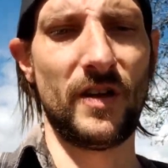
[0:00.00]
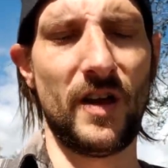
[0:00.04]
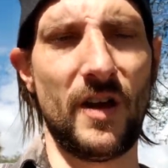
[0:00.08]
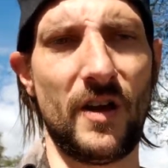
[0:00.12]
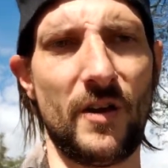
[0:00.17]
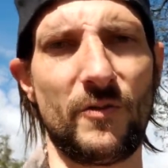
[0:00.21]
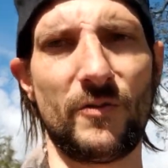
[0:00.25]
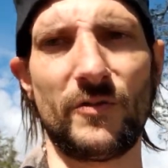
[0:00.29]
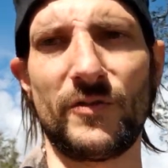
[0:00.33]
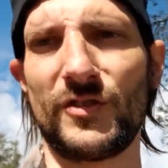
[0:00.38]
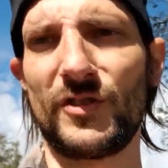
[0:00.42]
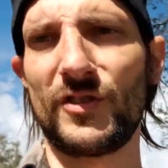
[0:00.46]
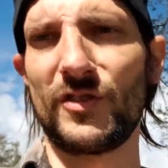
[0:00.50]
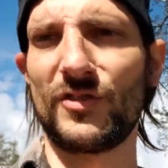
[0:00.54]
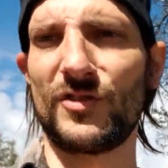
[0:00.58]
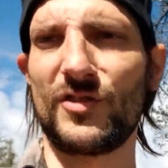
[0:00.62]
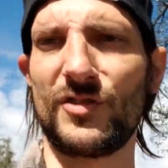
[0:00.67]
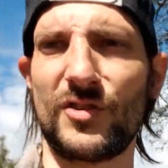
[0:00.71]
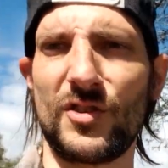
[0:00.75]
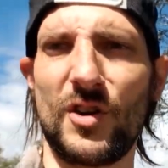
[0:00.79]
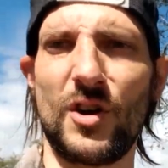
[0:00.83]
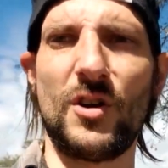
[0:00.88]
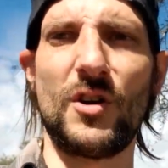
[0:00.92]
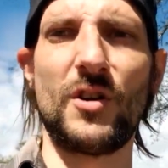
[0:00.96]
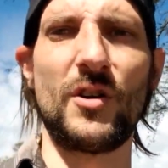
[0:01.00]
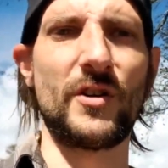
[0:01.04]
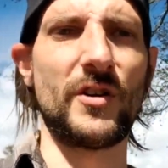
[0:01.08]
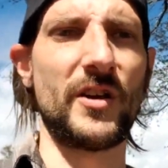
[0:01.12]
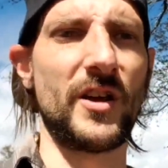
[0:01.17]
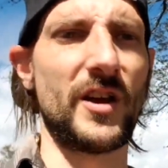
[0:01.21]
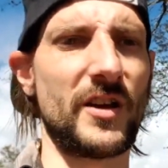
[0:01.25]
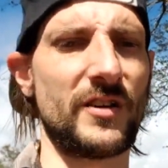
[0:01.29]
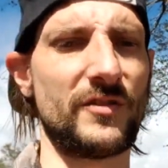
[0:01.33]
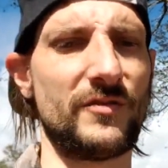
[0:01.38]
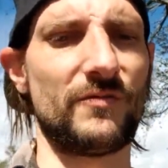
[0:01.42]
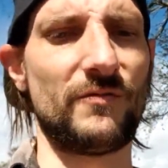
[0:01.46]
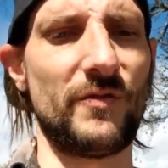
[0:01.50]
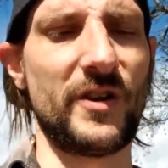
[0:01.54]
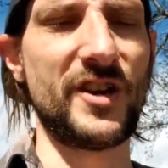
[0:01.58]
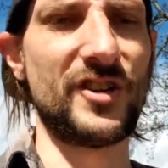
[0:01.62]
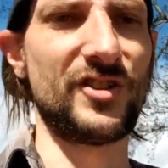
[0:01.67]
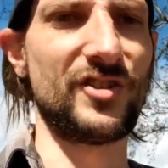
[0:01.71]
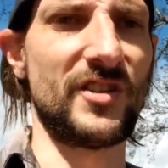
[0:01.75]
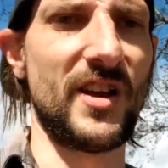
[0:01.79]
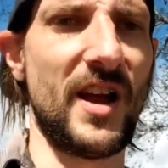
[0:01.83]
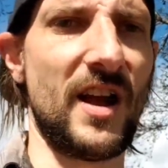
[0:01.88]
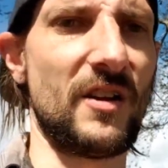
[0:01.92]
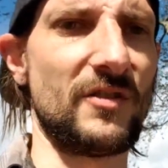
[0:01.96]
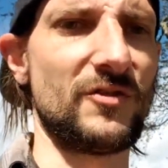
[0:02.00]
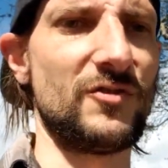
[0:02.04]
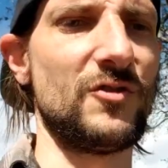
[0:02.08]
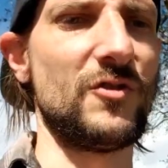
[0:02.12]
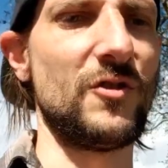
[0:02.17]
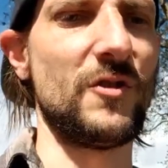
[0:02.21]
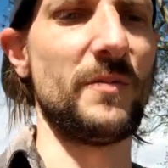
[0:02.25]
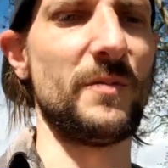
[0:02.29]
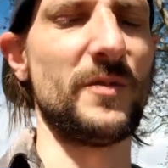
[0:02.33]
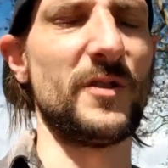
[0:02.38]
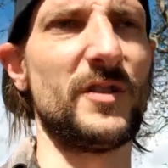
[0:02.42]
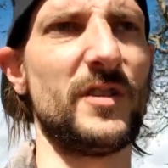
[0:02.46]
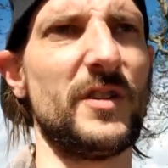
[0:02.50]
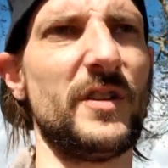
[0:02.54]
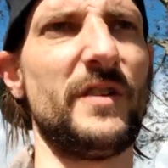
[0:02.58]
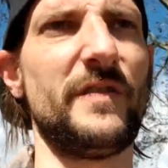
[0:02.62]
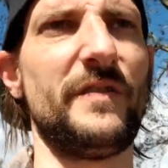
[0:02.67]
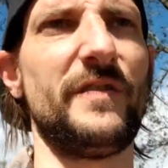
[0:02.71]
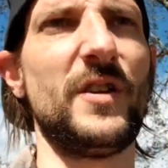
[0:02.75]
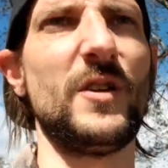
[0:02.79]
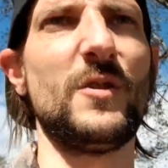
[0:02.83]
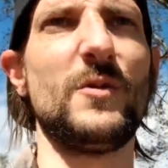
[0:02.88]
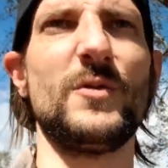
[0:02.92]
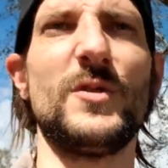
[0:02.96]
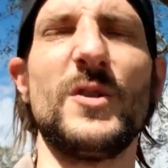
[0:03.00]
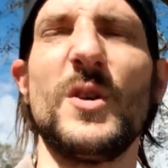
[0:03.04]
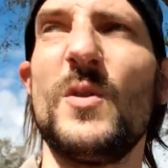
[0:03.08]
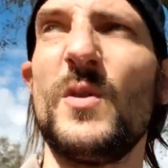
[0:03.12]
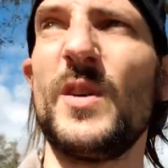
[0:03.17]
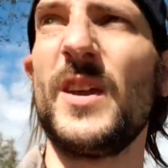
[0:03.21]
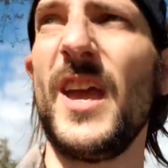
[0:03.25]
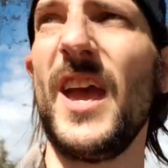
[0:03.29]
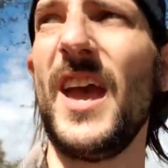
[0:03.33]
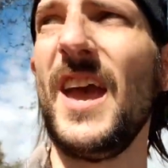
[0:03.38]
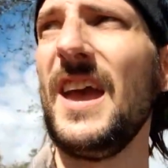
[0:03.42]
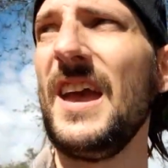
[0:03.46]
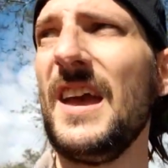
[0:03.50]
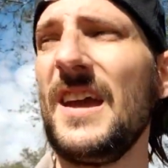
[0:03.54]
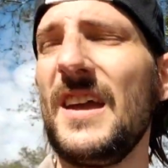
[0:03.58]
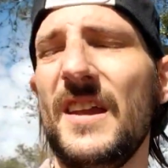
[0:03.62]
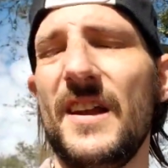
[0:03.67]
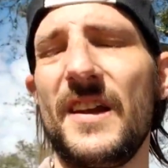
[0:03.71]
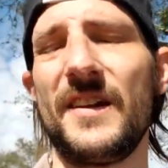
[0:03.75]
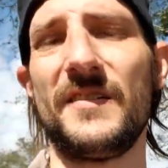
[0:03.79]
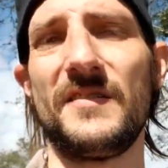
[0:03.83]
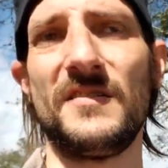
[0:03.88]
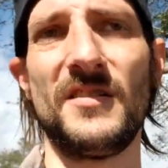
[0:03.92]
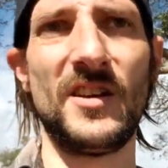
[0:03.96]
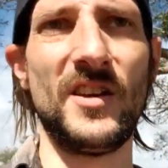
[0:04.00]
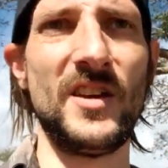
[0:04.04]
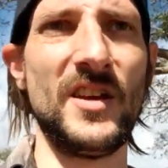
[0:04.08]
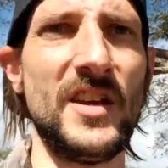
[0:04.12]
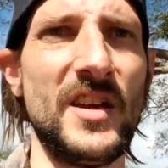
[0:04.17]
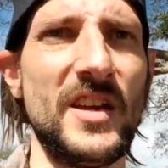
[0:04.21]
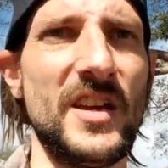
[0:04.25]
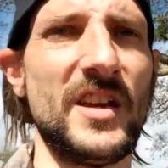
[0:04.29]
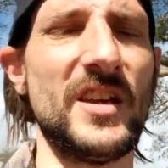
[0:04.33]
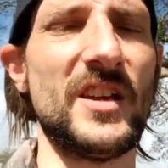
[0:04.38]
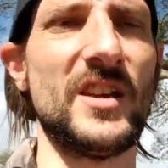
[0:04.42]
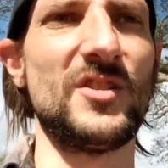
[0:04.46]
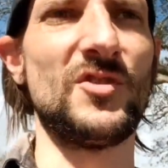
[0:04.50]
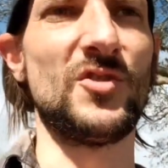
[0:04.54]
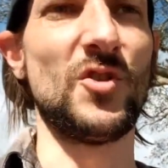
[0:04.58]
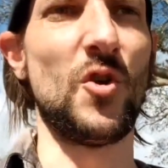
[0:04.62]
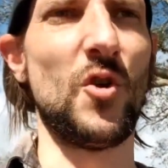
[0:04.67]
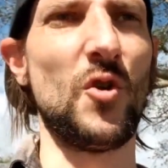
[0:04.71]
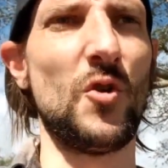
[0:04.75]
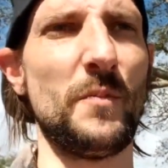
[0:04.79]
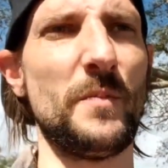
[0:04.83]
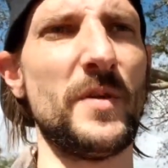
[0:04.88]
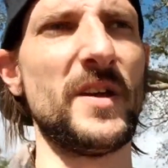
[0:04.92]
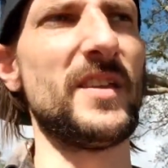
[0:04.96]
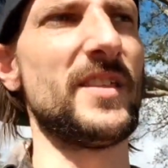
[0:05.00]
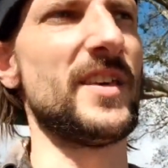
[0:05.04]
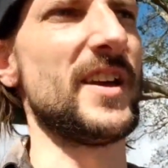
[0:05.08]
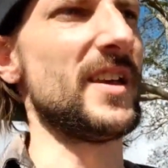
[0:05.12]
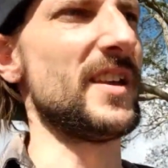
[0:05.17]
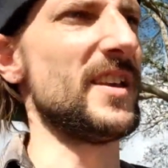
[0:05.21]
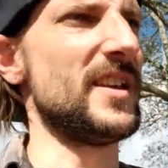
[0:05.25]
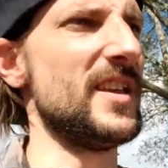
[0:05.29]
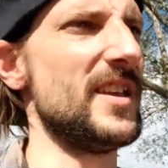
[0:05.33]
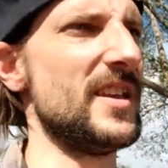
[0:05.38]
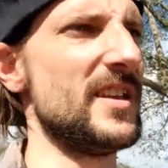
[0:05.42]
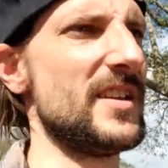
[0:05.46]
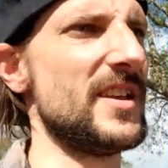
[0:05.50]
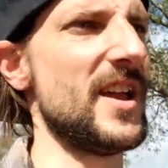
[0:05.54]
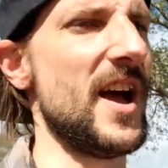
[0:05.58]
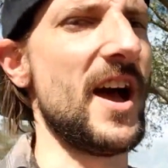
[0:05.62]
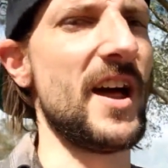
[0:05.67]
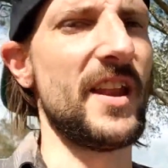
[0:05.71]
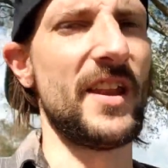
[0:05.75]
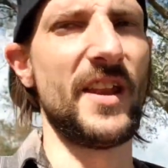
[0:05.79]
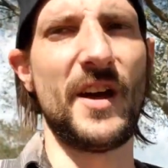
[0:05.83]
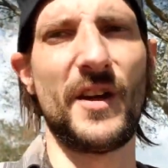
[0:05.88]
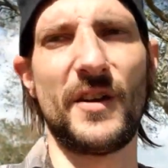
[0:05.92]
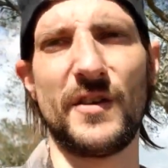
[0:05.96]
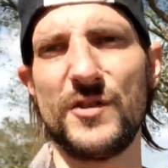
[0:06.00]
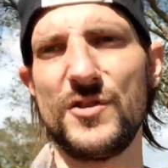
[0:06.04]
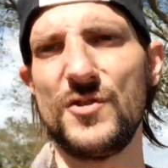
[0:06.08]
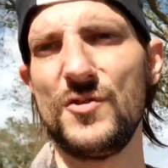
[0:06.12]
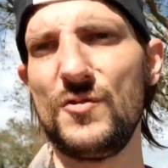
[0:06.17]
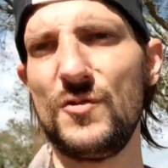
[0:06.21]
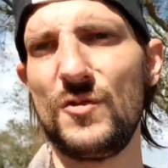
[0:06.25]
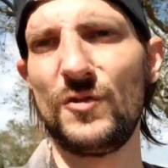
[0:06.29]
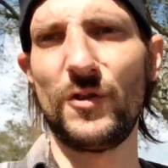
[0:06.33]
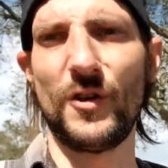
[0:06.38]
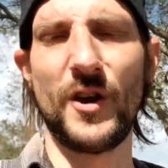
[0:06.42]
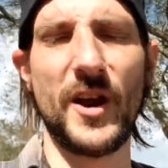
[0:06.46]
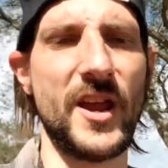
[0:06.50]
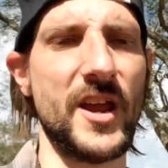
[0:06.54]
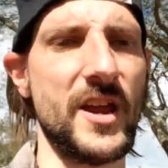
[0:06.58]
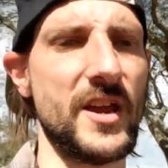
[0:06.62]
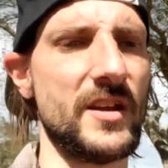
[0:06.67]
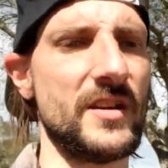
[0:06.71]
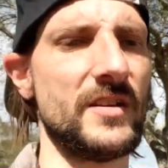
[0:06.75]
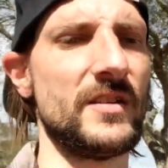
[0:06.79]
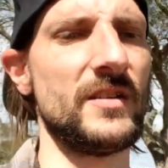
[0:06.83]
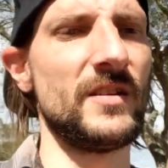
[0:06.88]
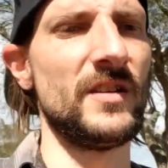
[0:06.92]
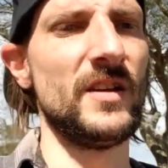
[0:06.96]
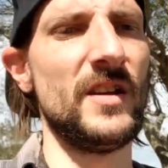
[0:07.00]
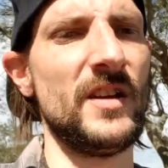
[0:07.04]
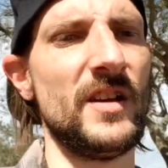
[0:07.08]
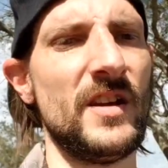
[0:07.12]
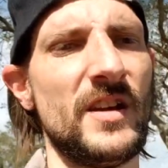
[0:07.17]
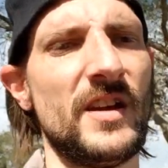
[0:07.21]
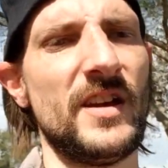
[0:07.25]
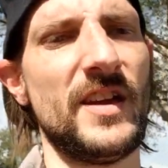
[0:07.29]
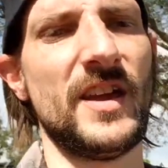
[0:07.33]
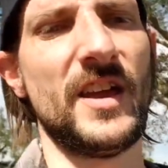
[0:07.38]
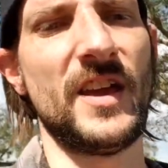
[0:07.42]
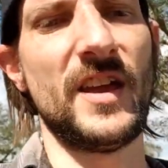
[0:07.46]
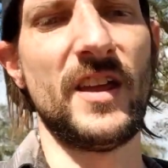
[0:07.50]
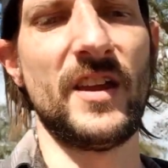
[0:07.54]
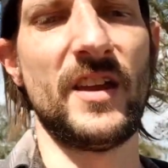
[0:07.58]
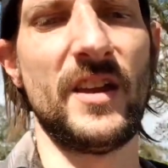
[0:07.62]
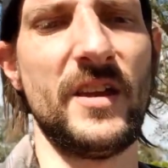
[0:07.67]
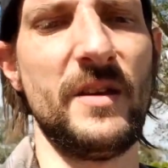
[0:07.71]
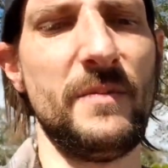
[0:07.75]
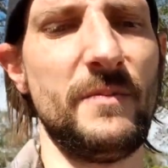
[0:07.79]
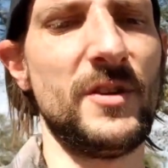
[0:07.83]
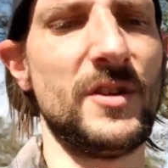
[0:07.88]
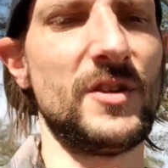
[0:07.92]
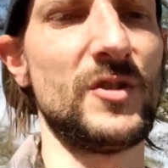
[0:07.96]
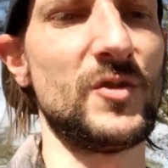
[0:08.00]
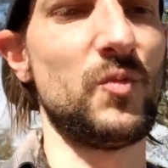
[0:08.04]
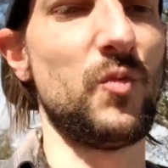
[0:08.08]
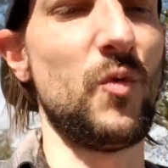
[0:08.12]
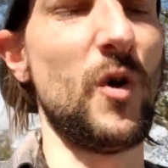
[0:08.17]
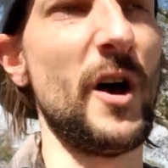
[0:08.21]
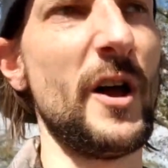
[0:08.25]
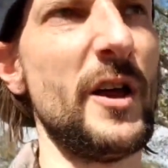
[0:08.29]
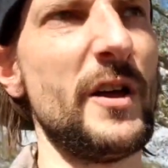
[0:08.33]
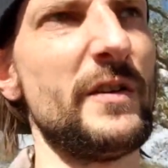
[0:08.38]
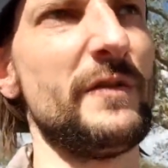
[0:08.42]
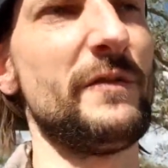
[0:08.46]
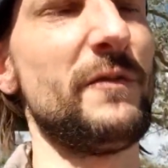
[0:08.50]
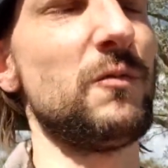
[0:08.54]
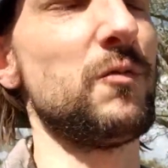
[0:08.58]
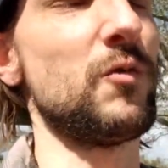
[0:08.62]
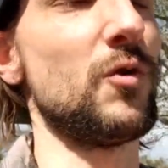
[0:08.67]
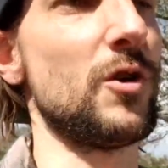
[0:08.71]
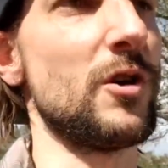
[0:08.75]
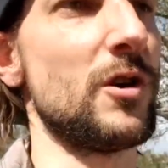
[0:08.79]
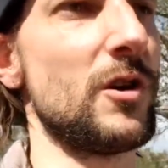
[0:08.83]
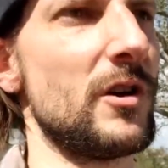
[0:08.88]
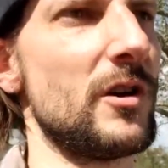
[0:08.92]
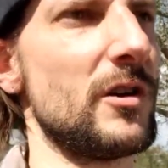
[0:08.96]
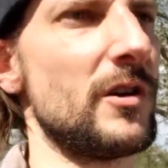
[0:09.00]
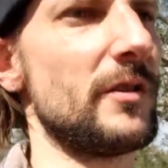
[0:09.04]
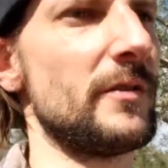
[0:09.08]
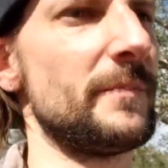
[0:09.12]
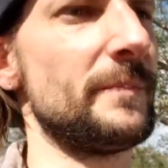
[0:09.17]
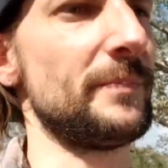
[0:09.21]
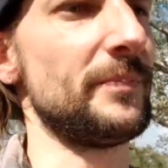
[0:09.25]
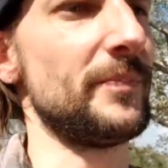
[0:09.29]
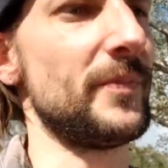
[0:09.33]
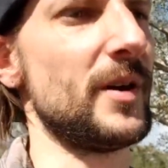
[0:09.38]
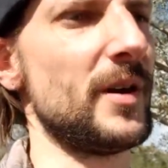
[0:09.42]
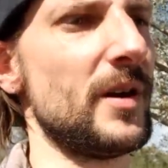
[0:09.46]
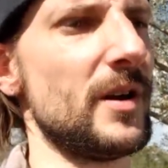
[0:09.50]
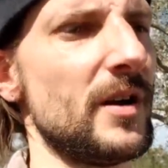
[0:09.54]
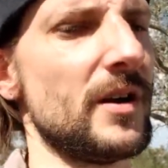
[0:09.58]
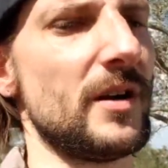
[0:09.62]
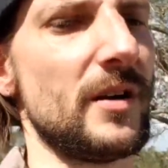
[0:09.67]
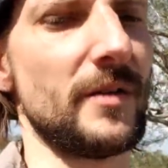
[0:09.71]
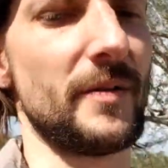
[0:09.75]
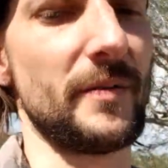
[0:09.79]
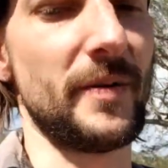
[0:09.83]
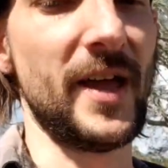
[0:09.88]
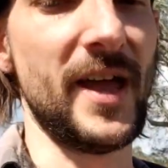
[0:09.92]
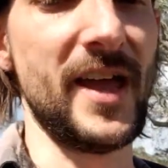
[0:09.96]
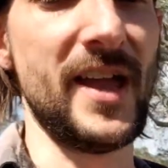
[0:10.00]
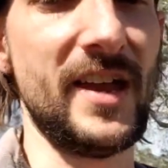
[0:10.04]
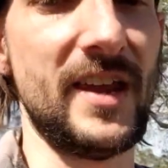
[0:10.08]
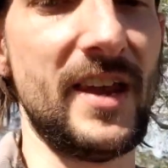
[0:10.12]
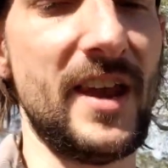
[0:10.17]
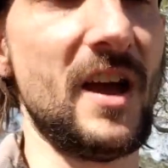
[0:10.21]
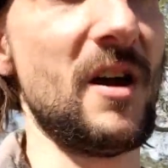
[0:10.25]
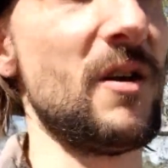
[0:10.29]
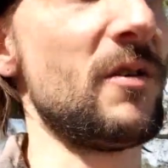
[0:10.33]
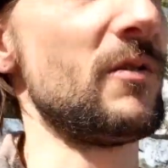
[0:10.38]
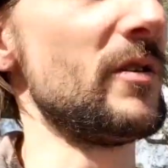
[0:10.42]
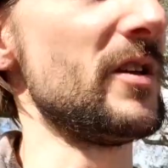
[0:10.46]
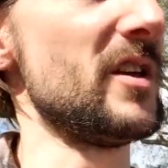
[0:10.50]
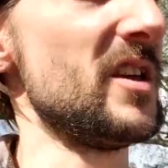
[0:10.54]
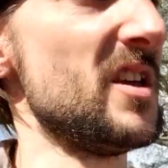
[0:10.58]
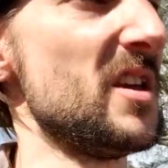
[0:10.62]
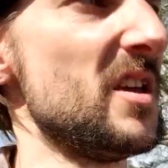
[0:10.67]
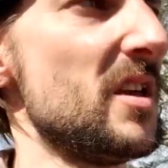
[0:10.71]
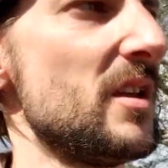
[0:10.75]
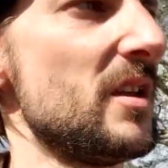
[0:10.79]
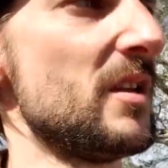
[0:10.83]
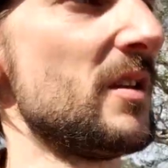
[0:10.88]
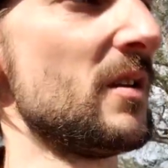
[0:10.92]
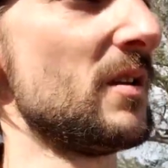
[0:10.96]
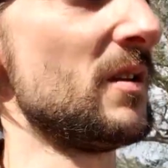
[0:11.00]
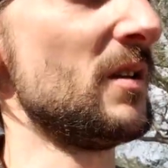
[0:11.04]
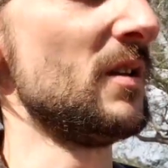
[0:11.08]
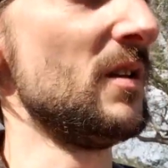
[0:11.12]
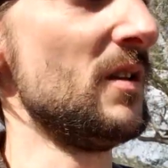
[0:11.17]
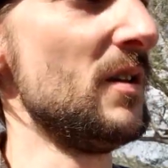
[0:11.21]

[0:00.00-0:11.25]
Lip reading: I was concerned. I reached out to him to see if he was okay, and he had told me that he had gotten out of Ukraine, and him and his wife were hanging out in,